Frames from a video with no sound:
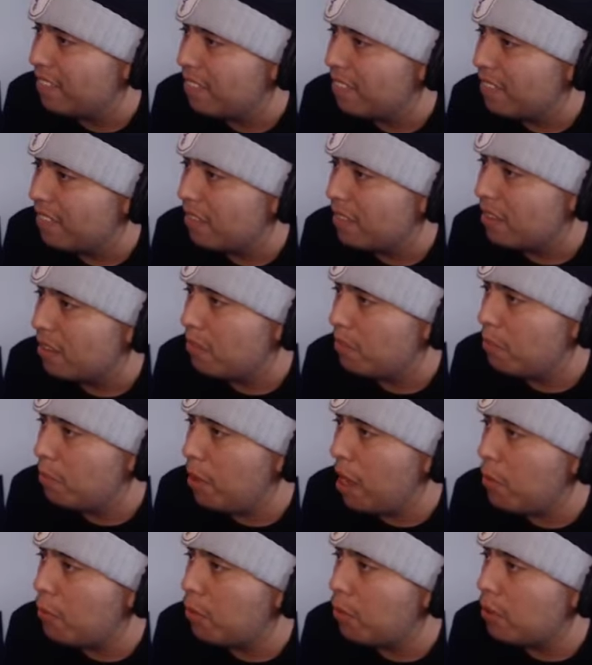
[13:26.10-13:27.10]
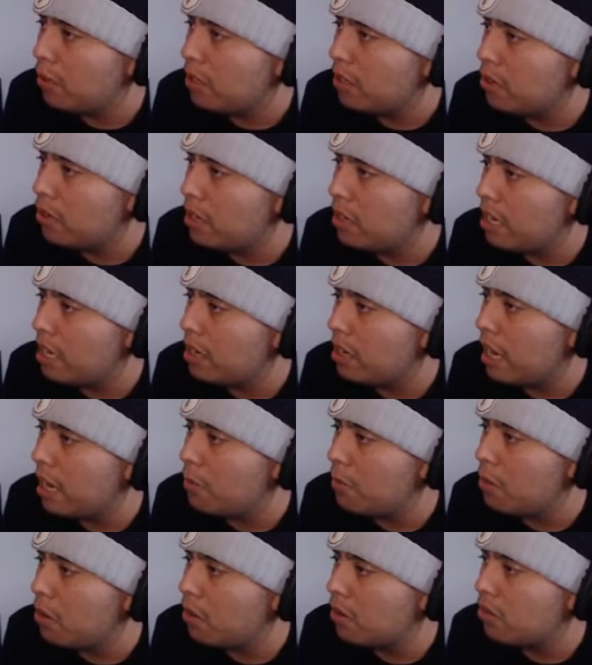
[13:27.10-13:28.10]
But I really do need
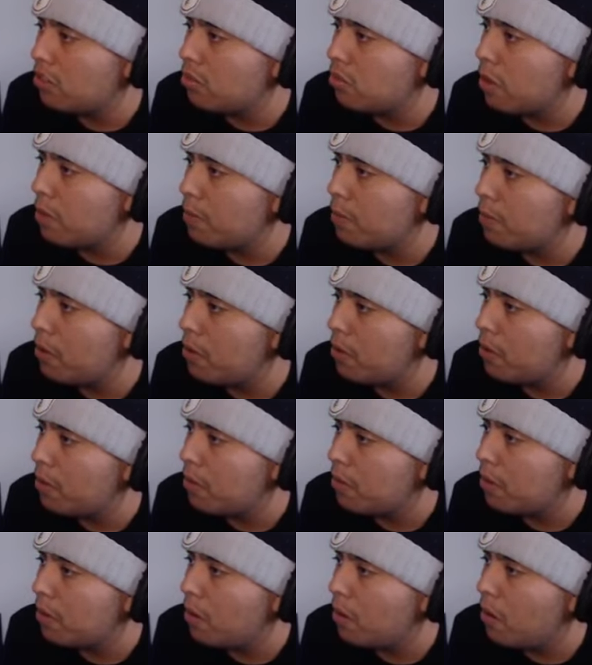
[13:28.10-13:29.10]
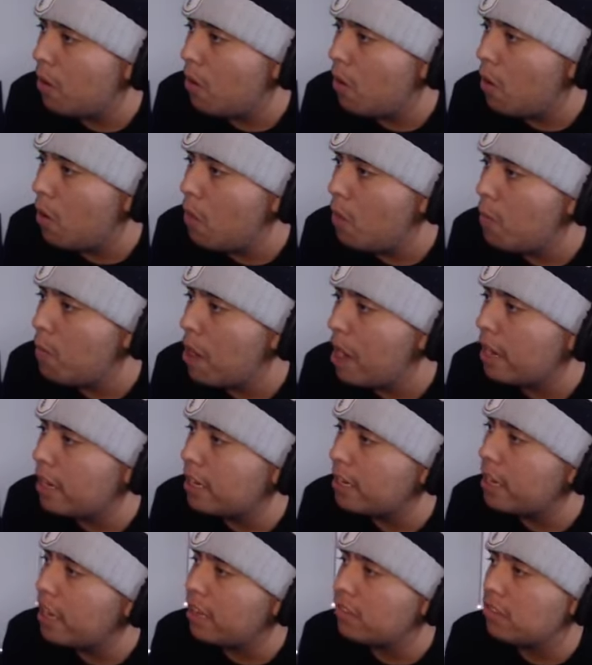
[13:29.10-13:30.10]
ammo on this weapon, bro. Oh
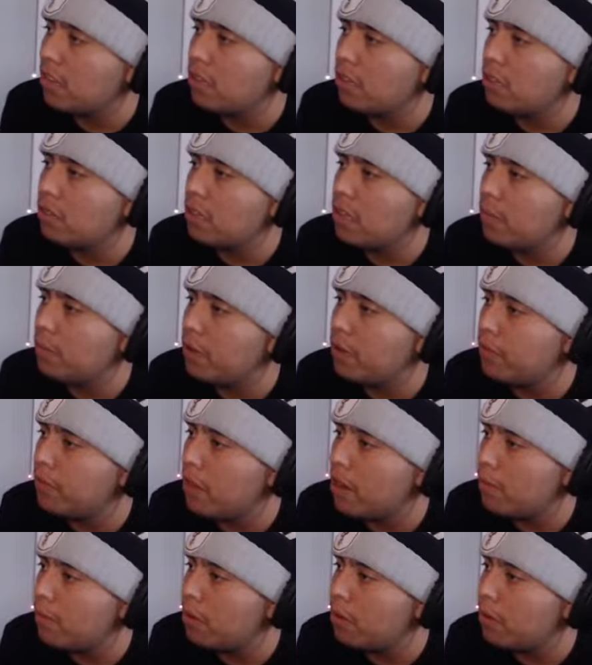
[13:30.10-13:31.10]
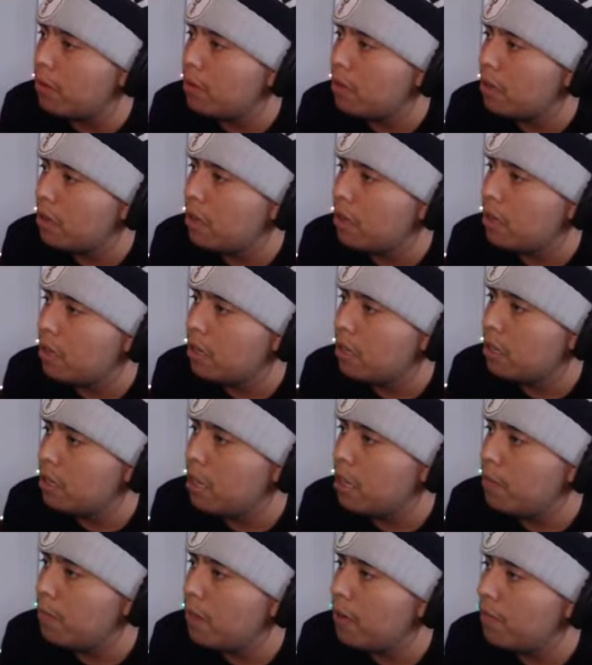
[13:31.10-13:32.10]
my days, I love the MP5, bro.
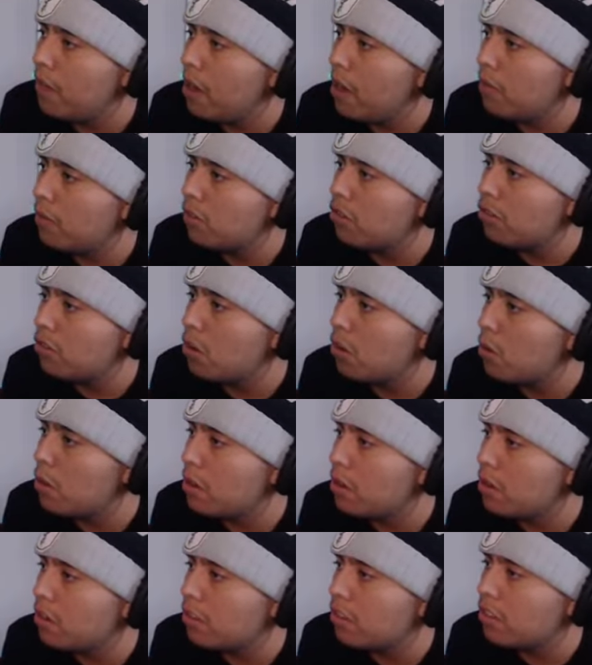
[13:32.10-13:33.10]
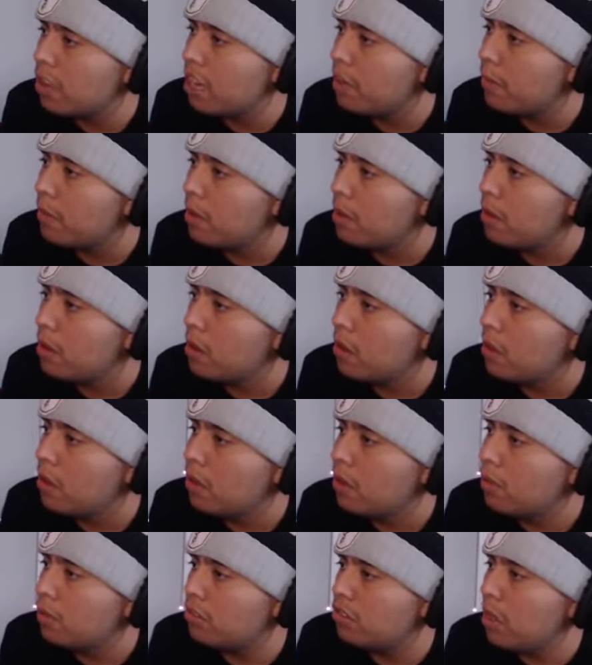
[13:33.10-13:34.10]
The MP5 is so good in this game.
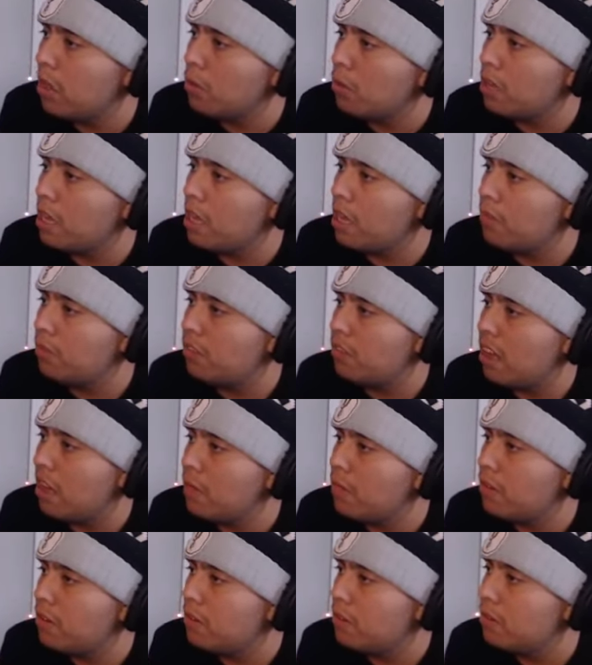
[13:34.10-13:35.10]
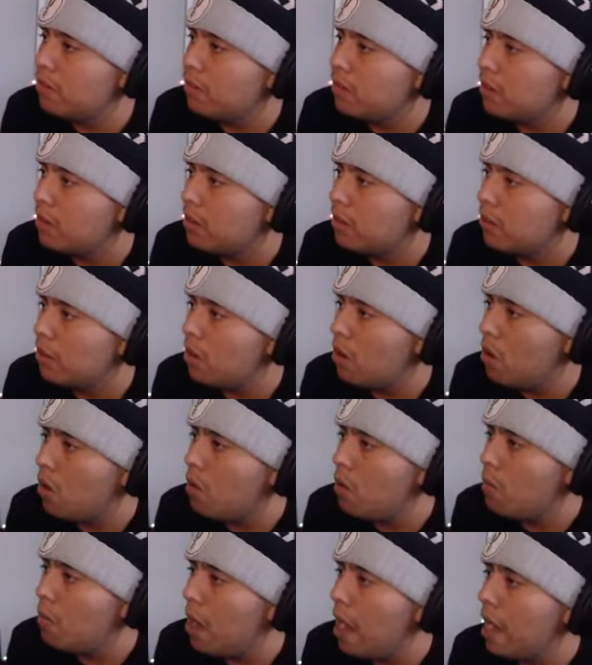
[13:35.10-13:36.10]
Stay with the M7, dude.
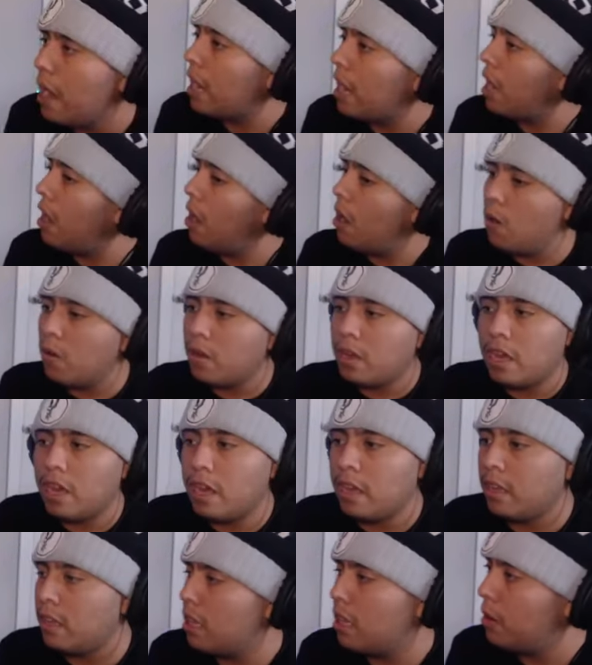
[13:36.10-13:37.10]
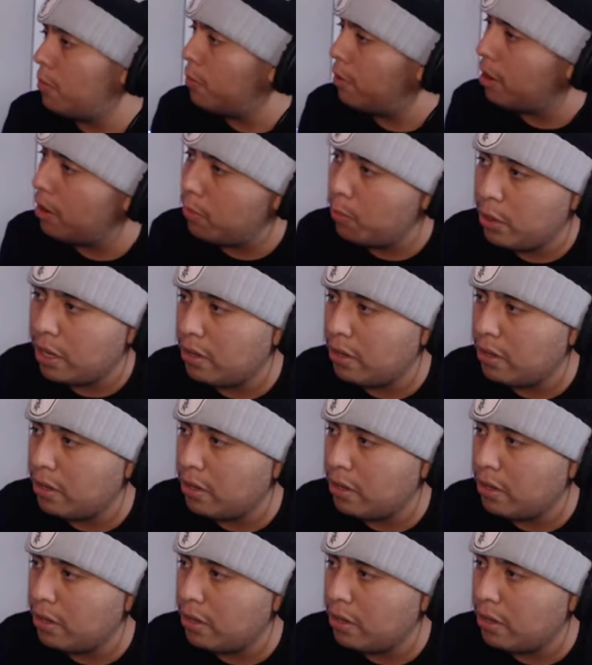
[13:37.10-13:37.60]
Oh my. Okay. we we